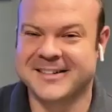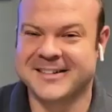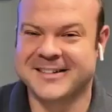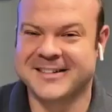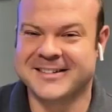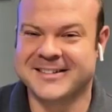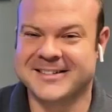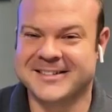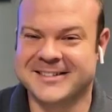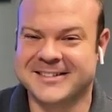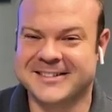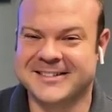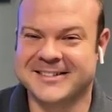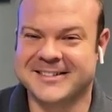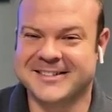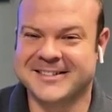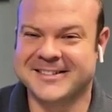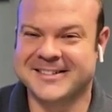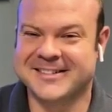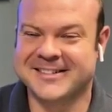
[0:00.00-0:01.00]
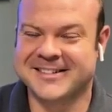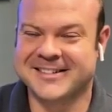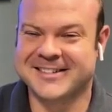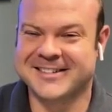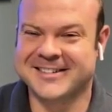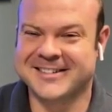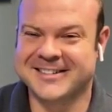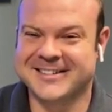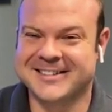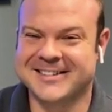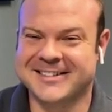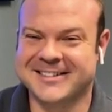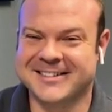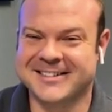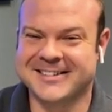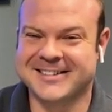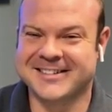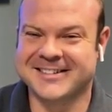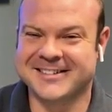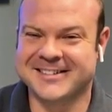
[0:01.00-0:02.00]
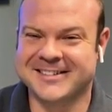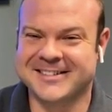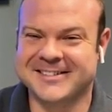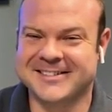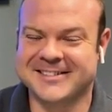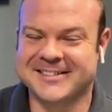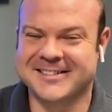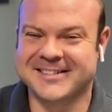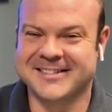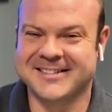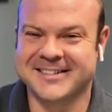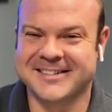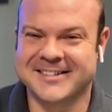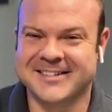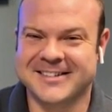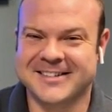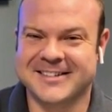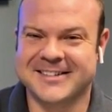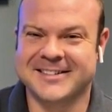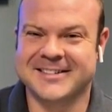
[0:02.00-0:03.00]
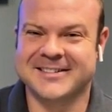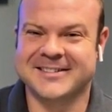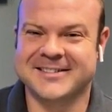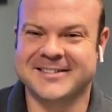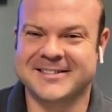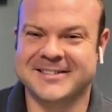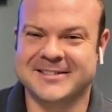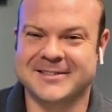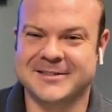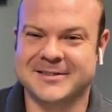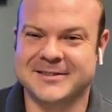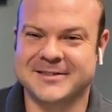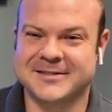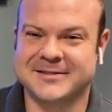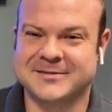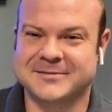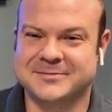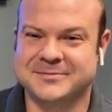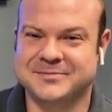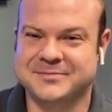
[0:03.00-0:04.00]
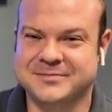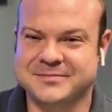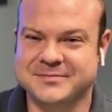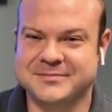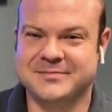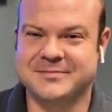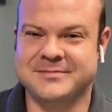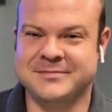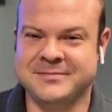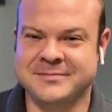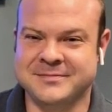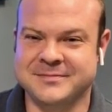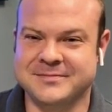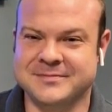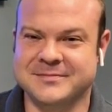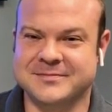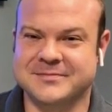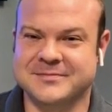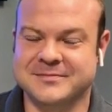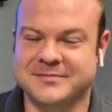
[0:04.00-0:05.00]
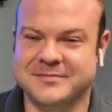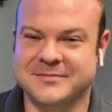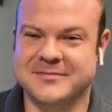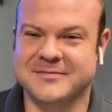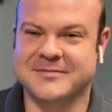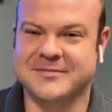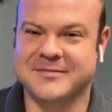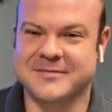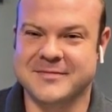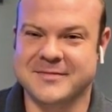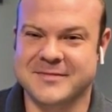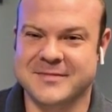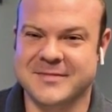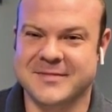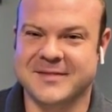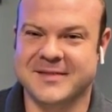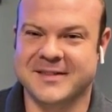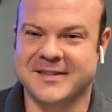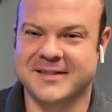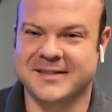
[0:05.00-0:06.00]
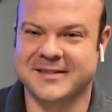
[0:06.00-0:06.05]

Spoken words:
No words are spoken by the person on screen.